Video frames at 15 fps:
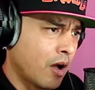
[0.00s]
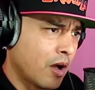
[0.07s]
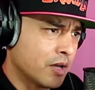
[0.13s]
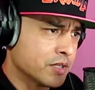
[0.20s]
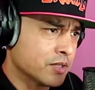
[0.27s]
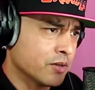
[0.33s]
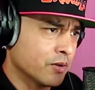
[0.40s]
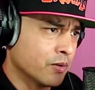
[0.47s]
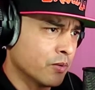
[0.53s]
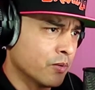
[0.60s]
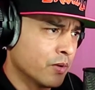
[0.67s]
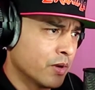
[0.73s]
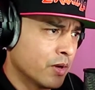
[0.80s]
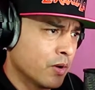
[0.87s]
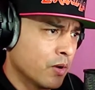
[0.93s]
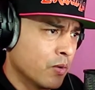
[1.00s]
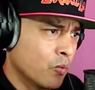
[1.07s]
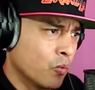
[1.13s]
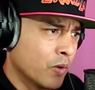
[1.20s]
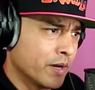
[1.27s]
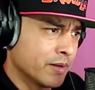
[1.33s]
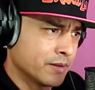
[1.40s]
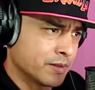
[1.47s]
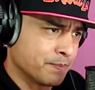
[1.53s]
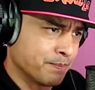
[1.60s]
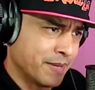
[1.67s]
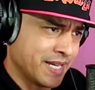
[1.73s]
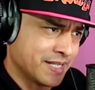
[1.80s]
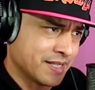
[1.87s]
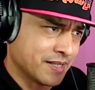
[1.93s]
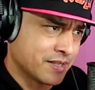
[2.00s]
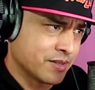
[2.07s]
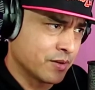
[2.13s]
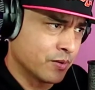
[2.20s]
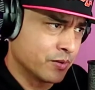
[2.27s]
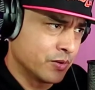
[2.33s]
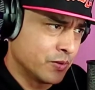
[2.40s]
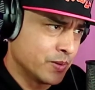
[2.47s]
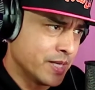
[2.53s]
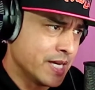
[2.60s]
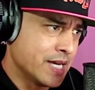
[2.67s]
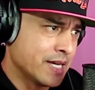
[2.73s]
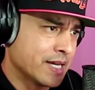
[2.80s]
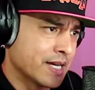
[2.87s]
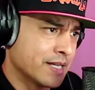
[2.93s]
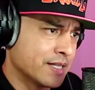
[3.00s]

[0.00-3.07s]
Also, what makes this so unique